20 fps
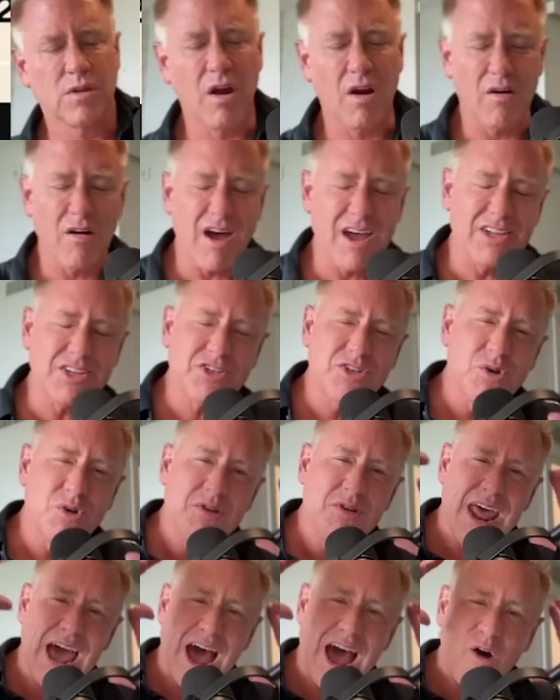All right, so
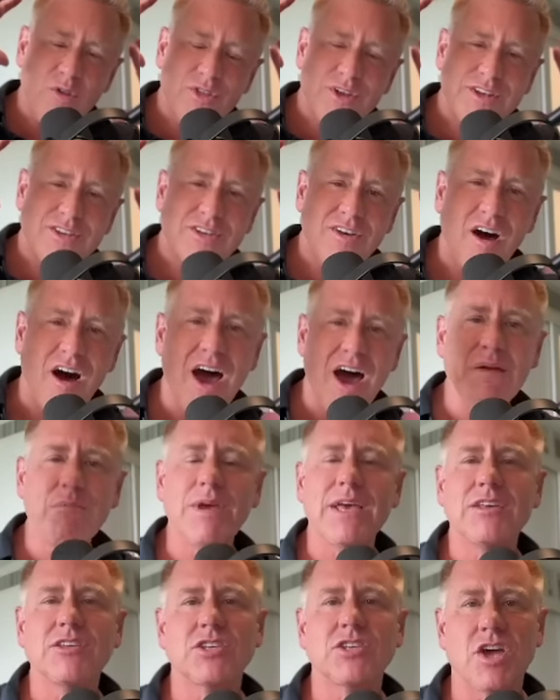now the time
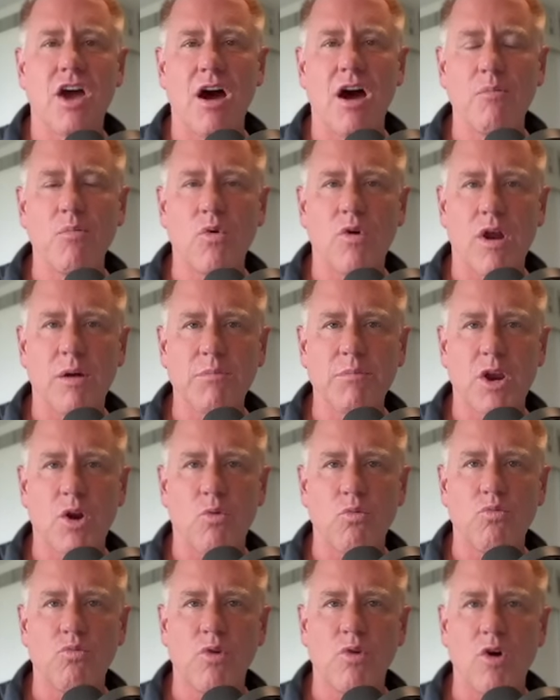has come where I'm going to
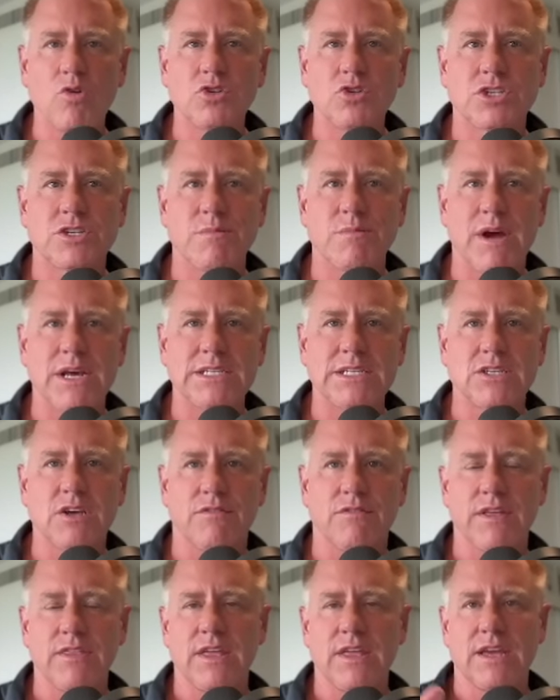roast
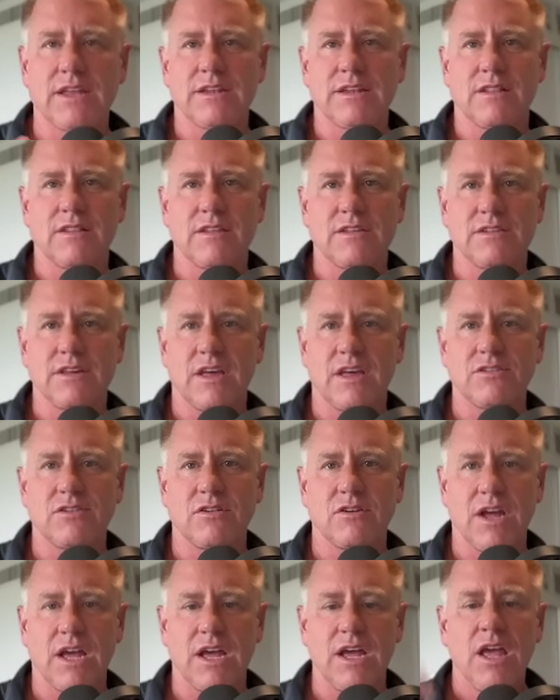myself. I think I did this
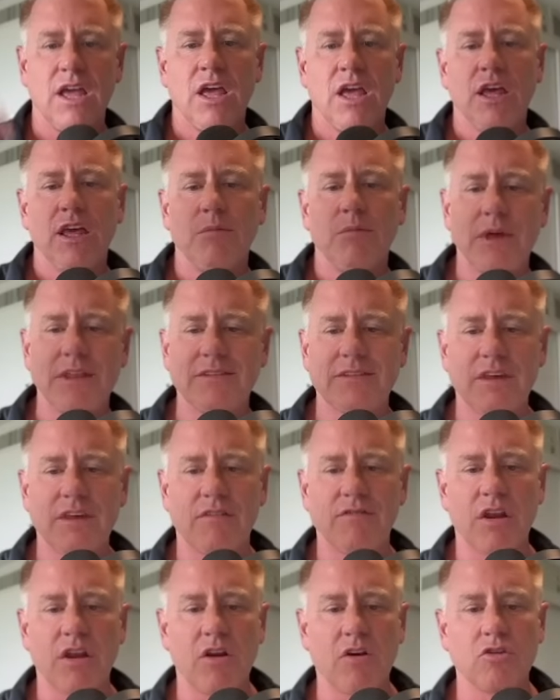yesterday. You made
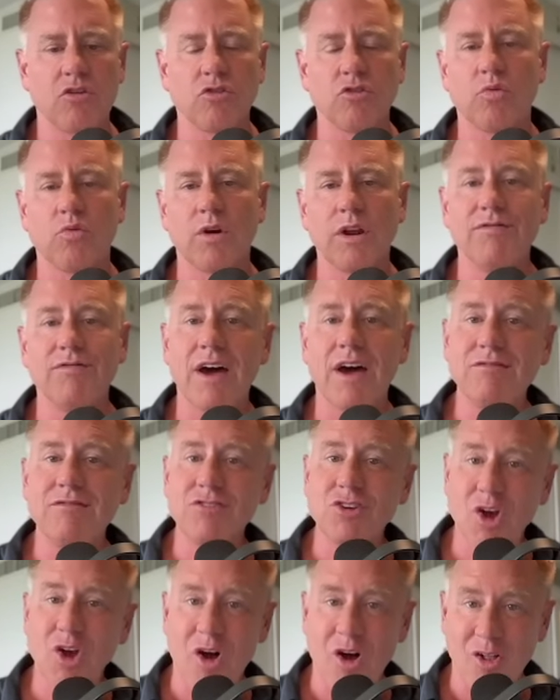$725.
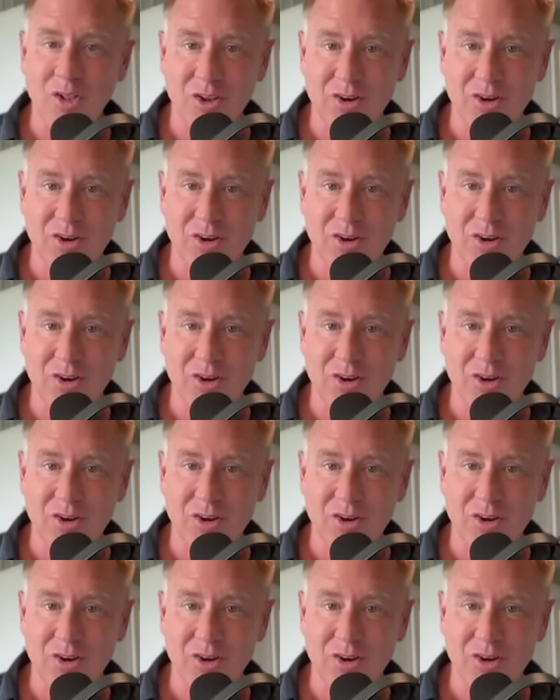Oh,